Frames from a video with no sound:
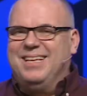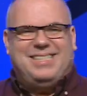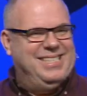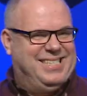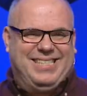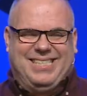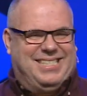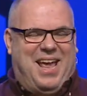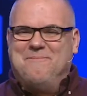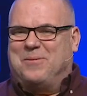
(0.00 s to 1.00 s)
this isn't the
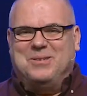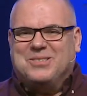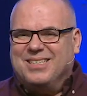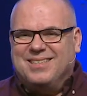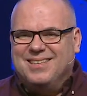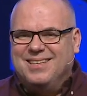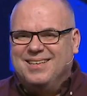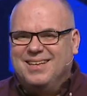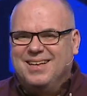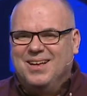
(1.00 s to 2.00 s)
same person.
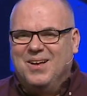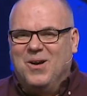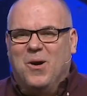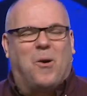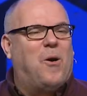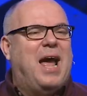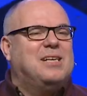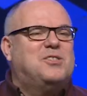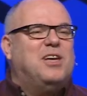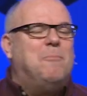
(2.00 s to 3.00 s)
Or
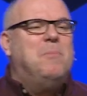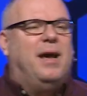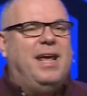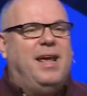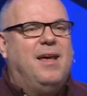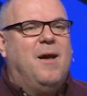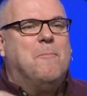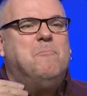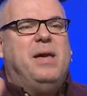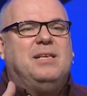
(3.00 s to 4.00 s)
has somebody
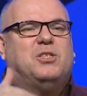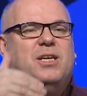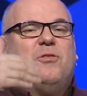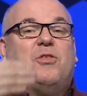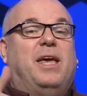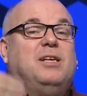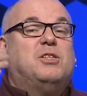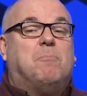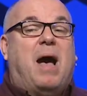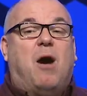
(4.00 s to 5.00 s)
mentioned things
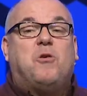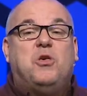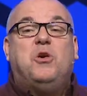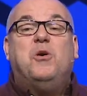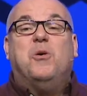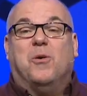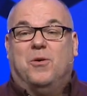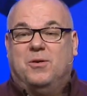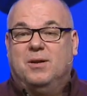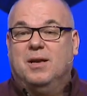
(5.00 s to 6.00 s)
about you
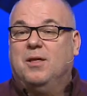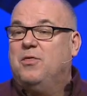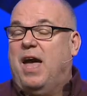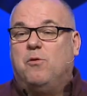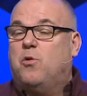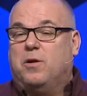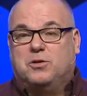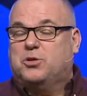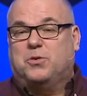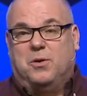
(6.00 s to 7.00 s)
that weren't
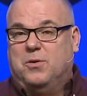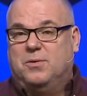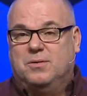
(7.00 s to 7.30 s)
true?